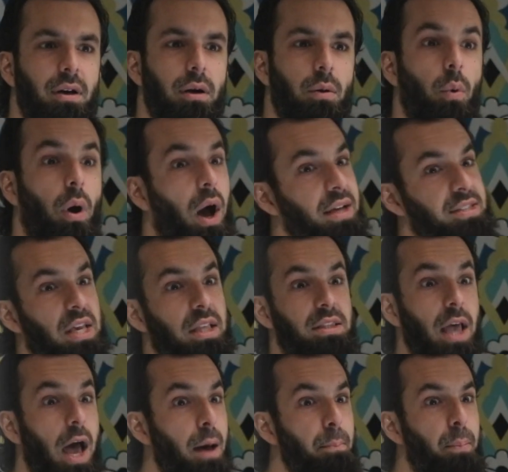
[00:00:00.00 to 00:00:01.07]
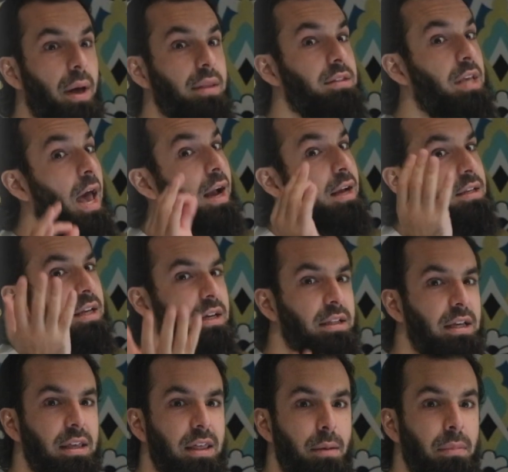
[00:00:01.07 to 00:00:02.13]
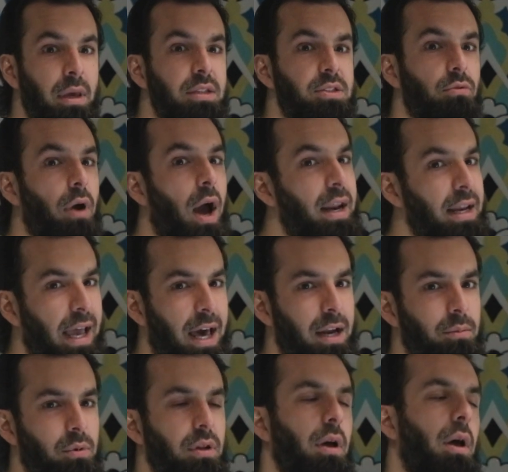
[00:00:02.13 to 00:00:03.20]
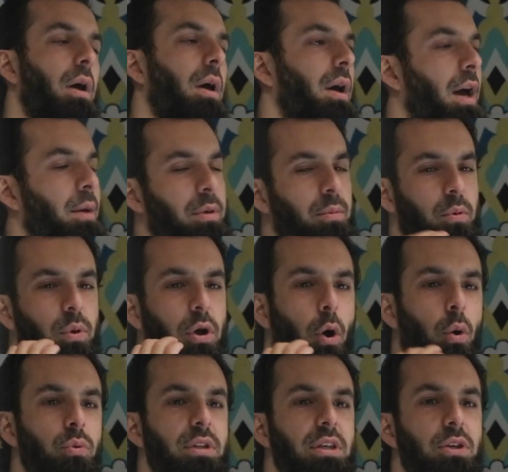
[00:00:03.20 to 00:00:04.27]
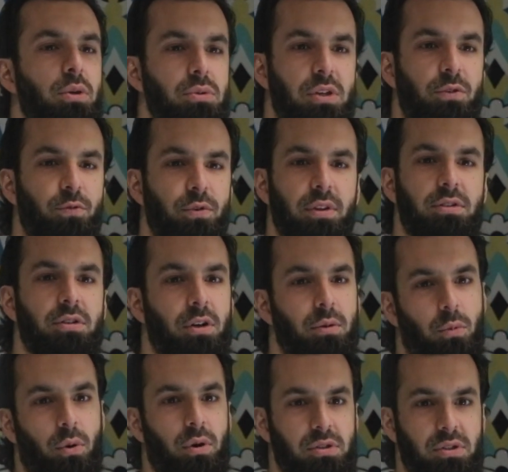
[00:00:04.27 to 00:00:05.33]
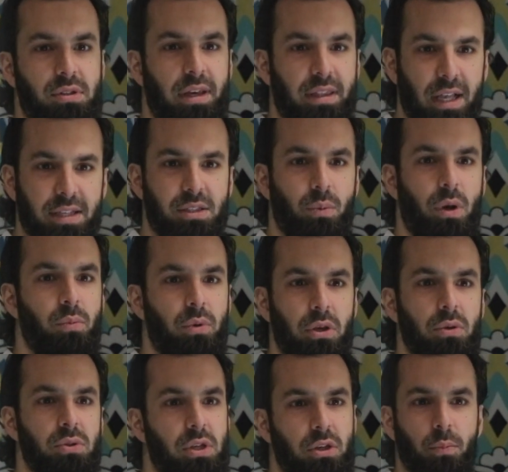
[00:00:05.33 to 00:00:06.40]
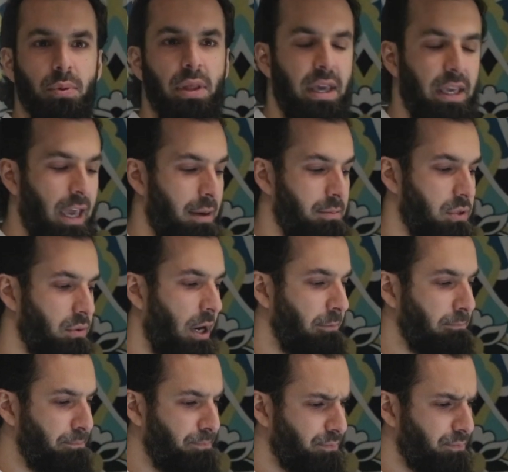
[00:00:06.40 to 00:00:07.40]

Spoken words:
Well, I said dabba, technically that means a riding animal. Habibi, we only use it for the term horse. Like, that's the way we use it. You're playing games, right?